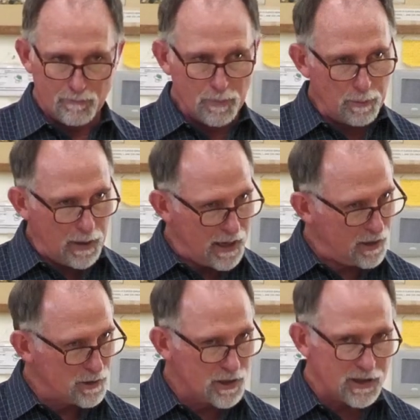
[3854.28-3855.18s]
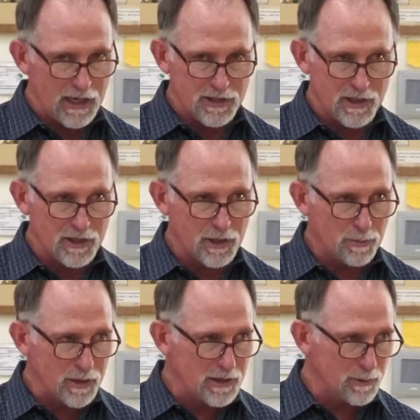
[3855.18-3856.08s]
But pay close attention to the
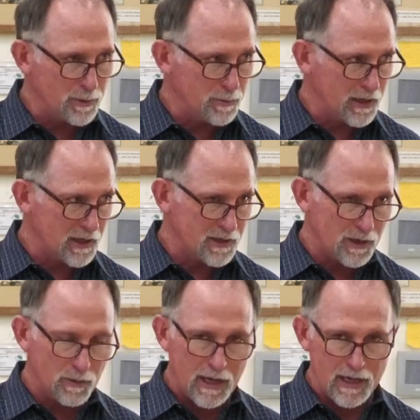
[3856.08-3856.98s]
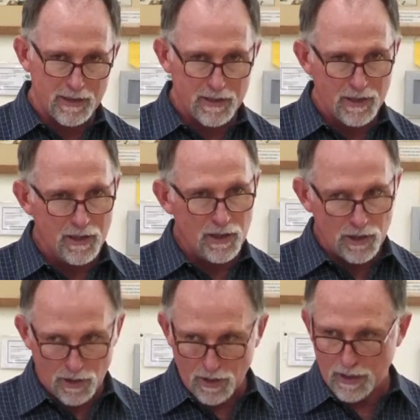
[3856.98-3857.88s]
principle, because otherwise
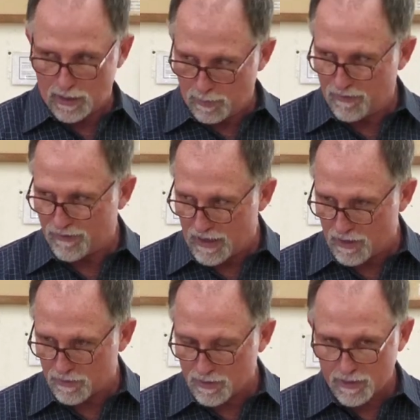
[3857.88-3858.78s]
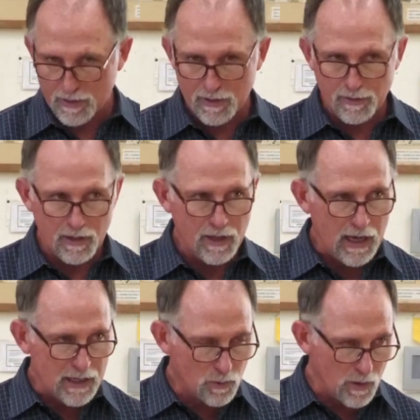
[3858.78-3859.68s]
you're going to be found
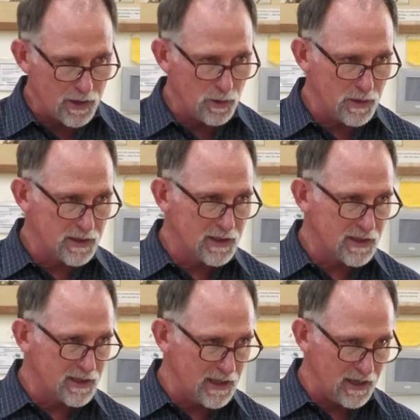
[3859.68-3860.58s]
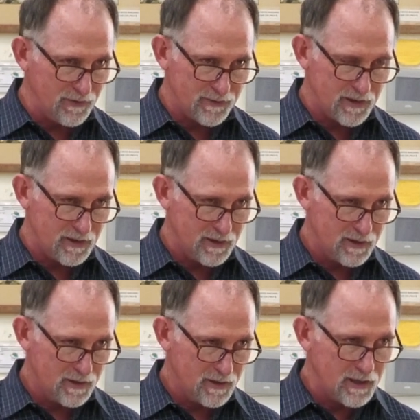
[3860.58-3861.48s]
as one who is deceived,
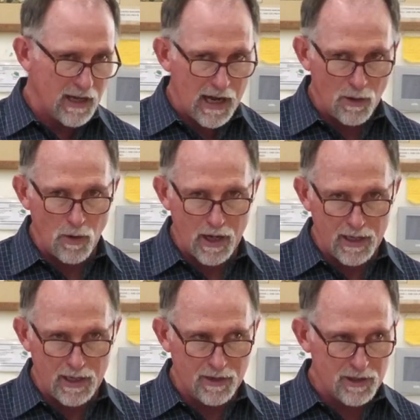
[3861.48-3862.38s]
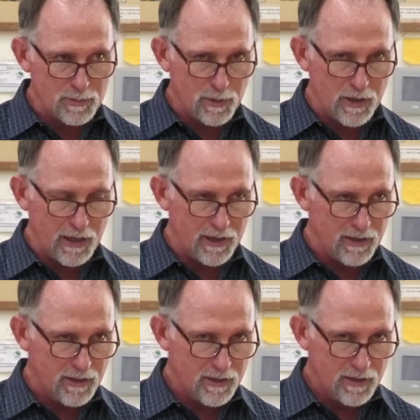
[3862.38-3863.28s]
not walking in the Spirit,
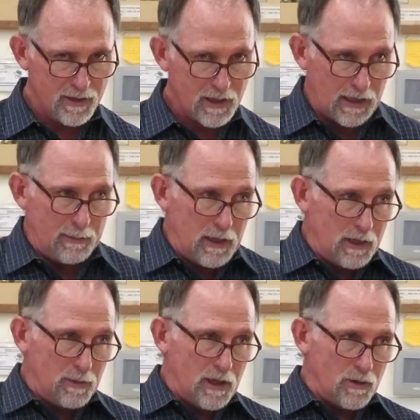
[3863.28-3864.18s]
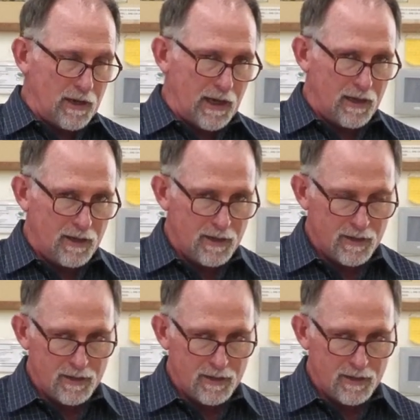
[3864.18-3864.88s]
claiming to be okay,